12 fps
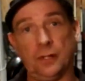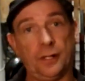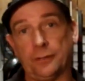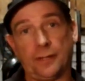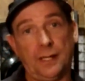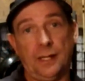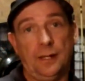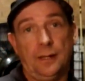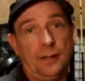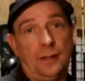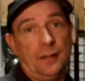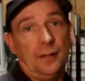I don't care,
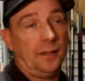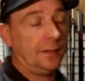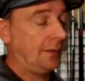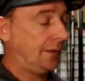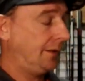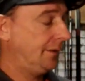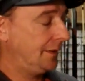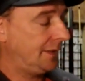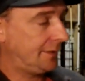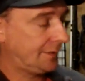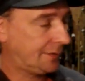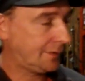you know,
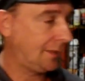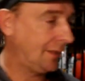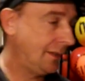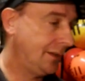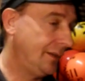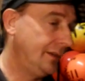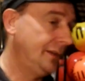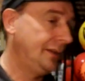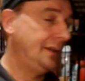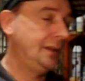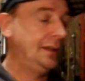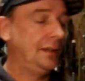it
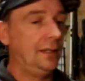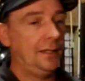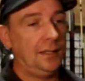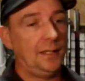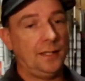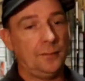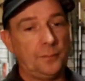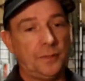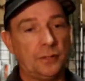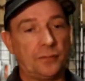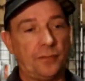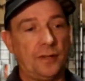would be
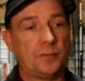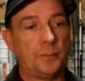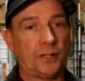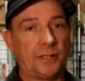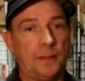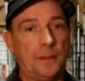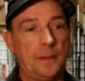good for everybody.